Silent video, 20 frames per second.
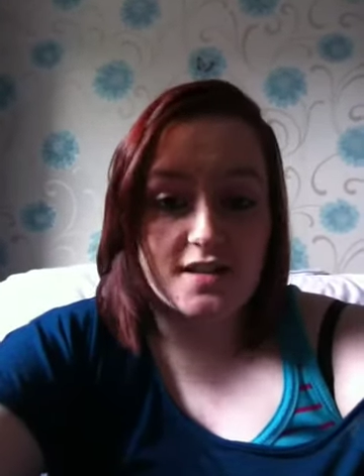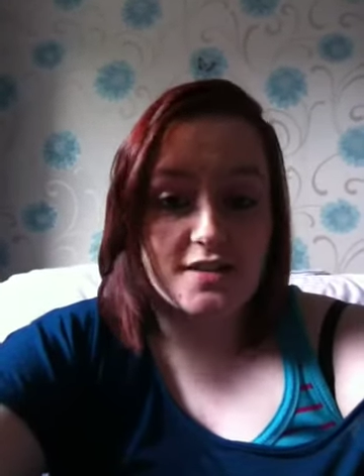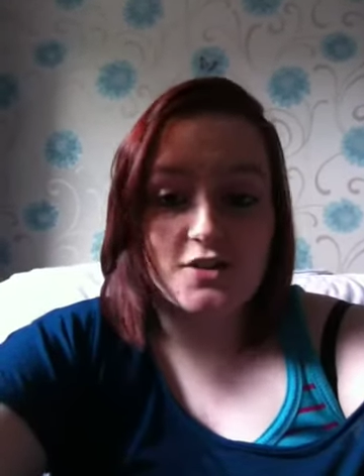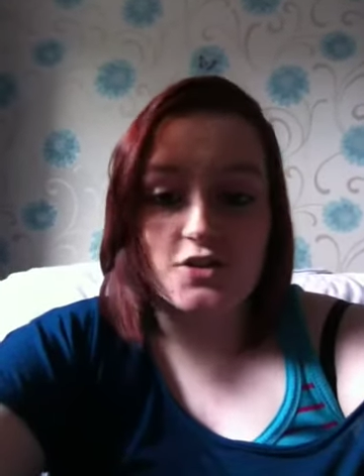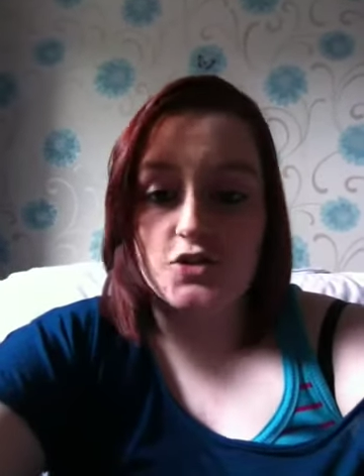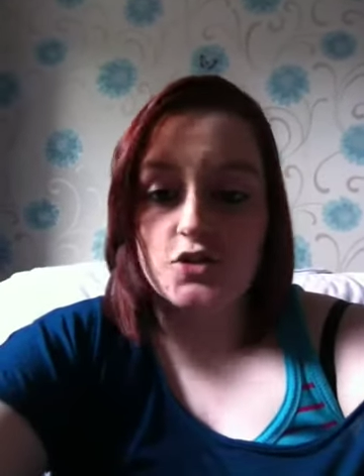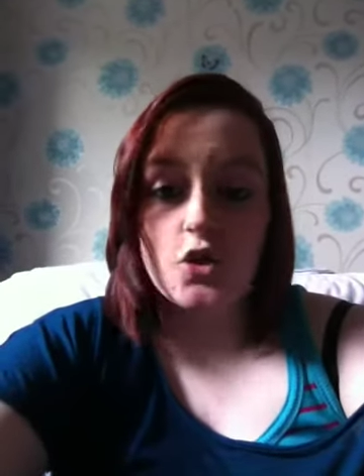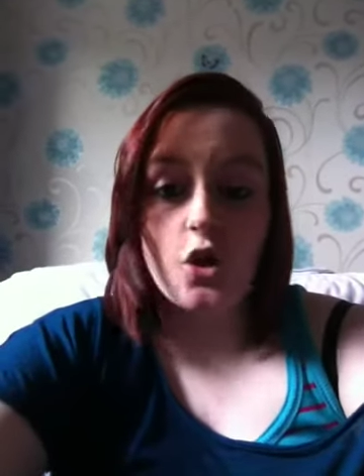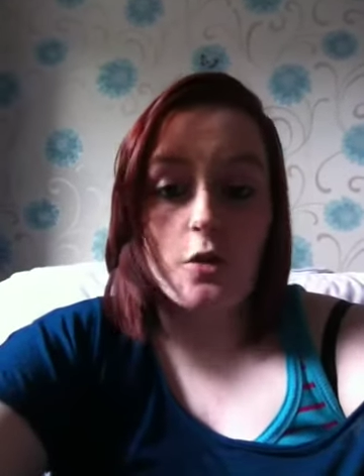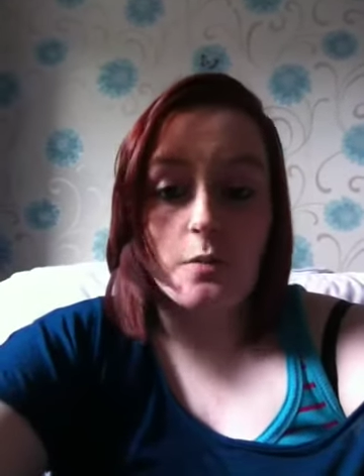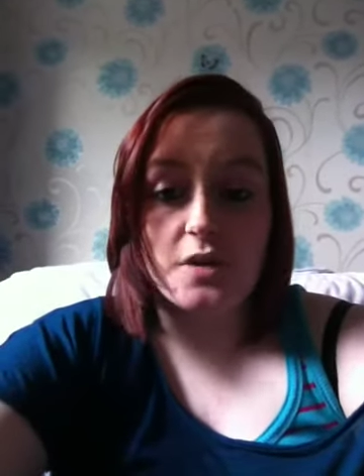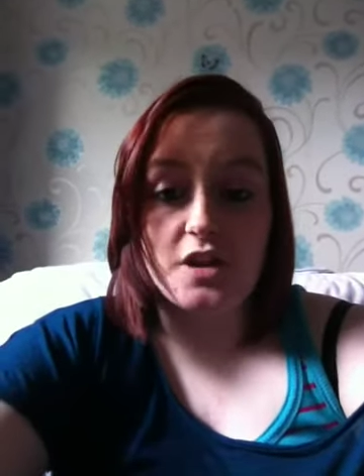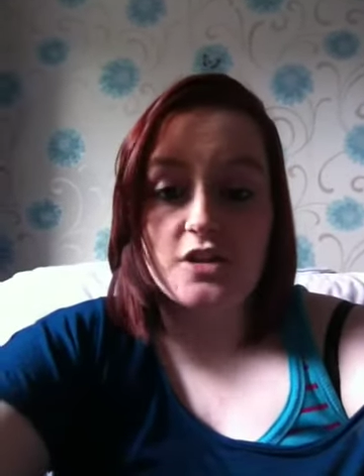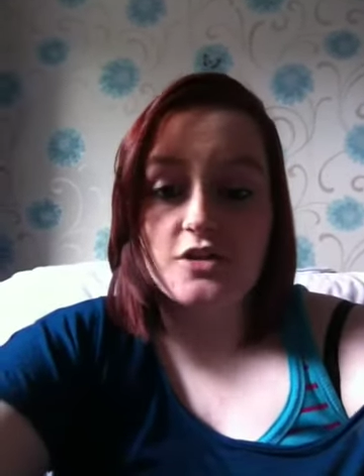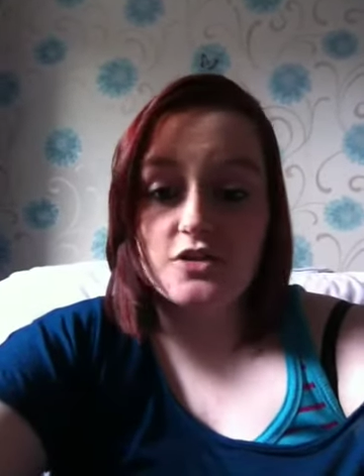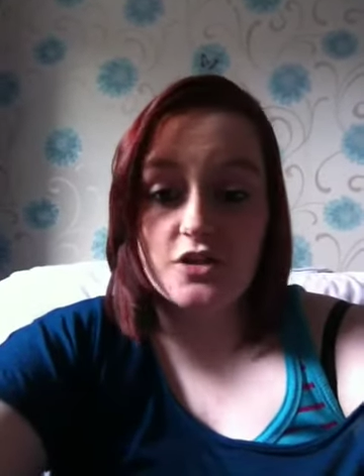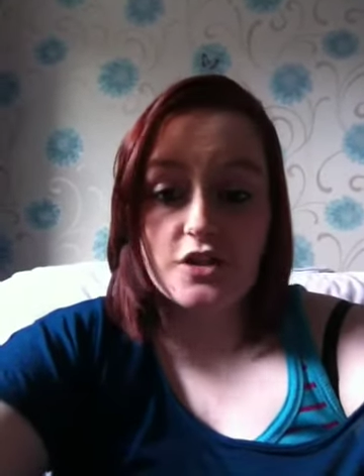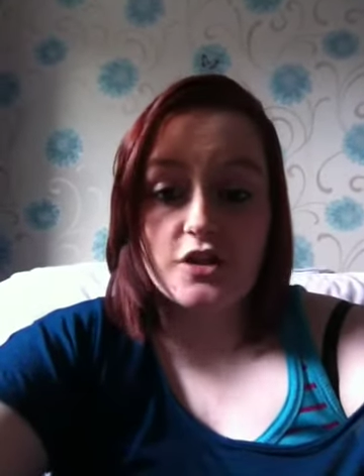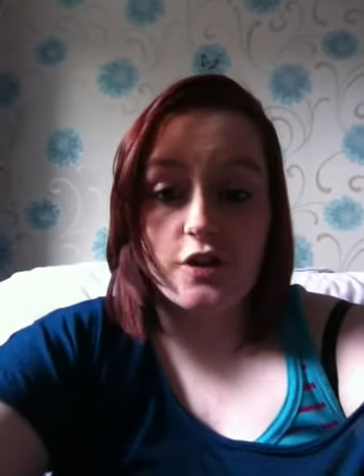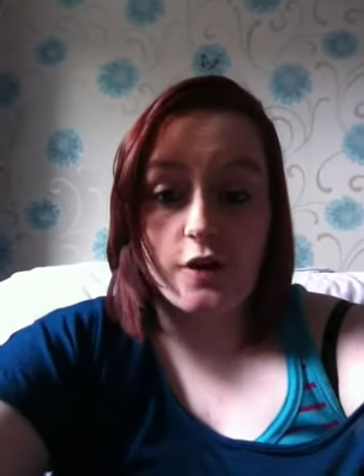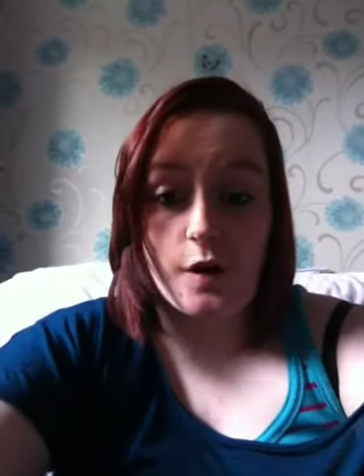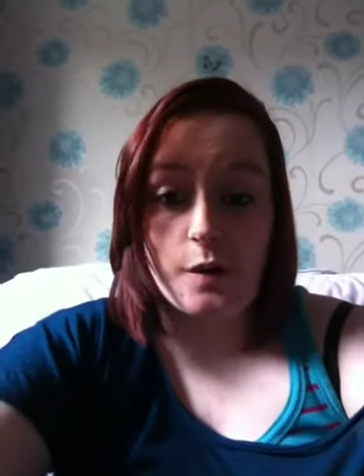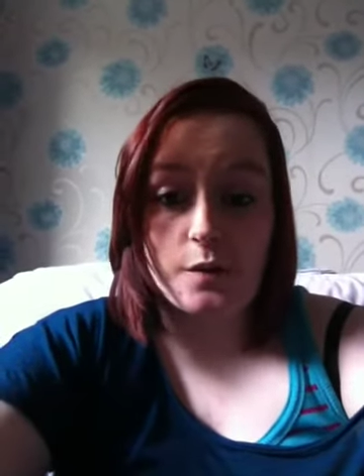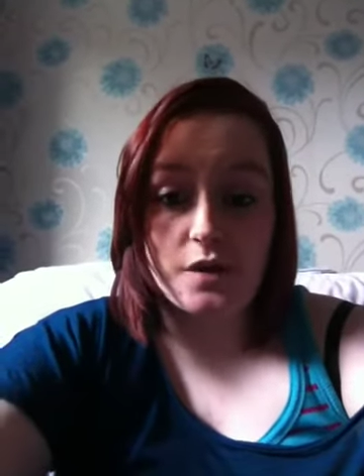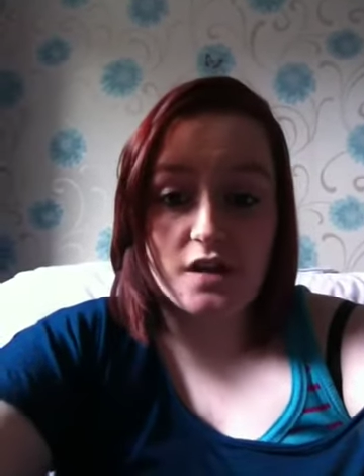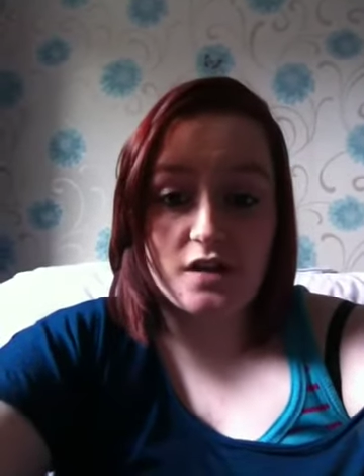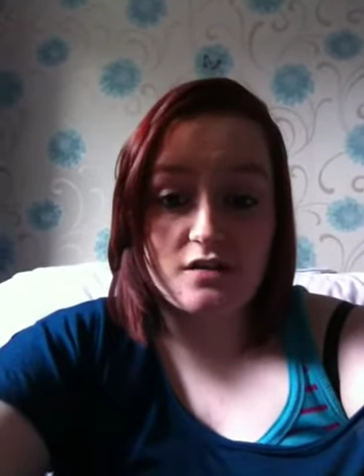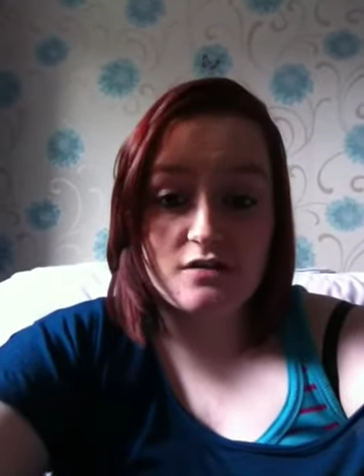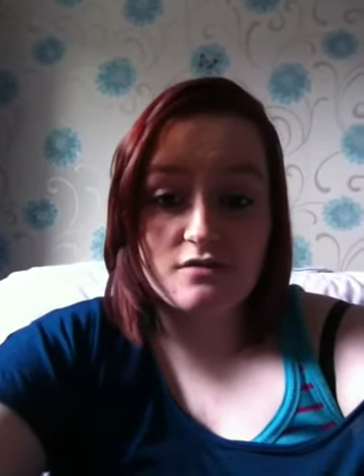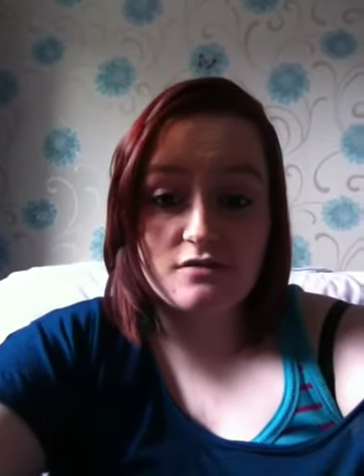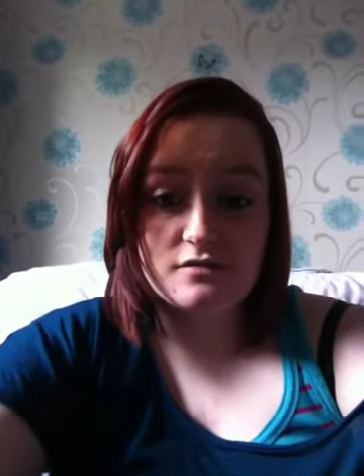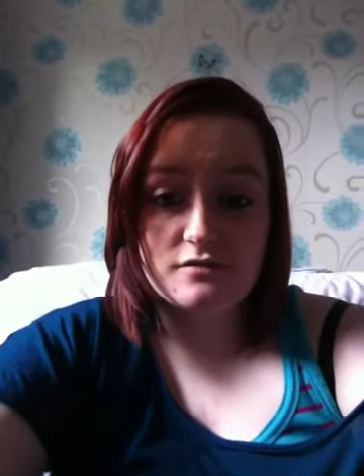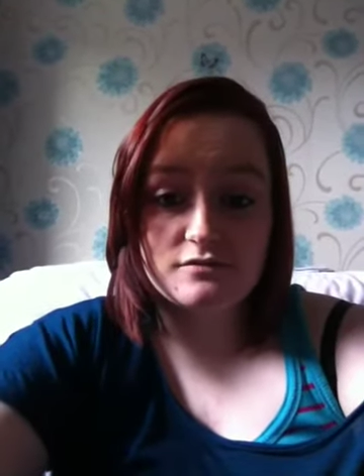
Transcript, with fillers: that does not mean he's gonna go out with you.